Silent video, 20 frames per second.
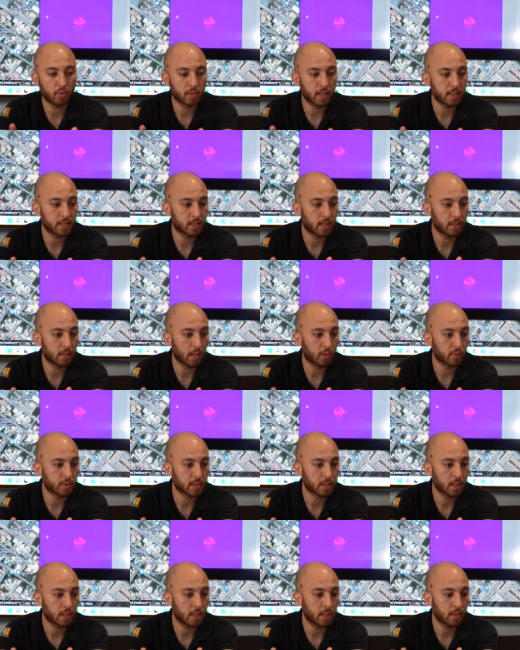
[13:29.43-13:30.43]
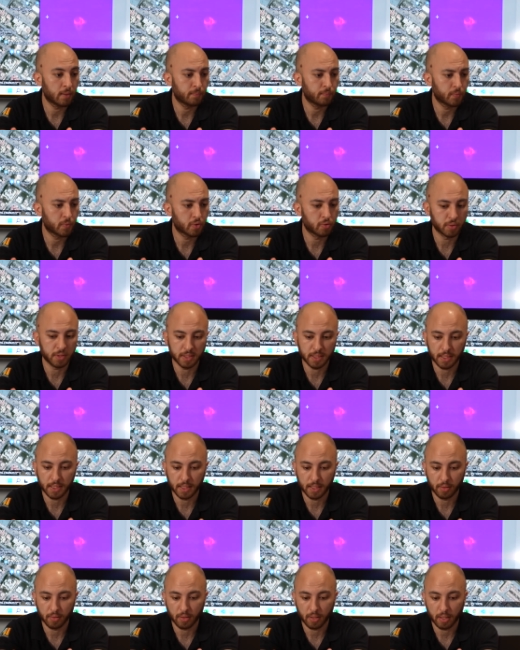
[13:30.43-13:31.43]
to test it outside to
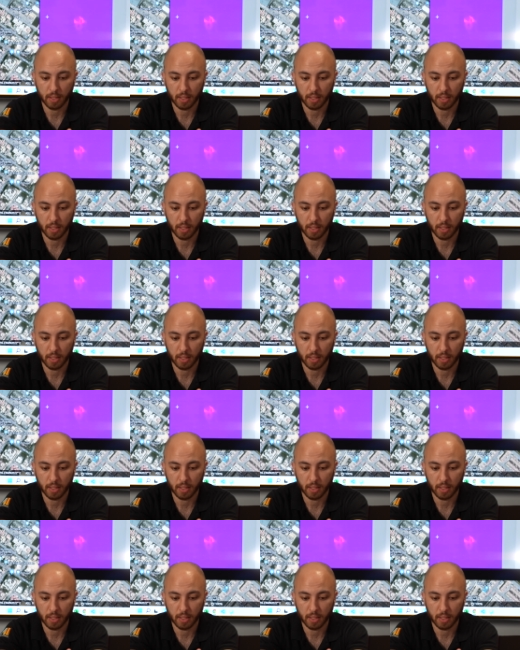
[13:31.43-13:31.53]
see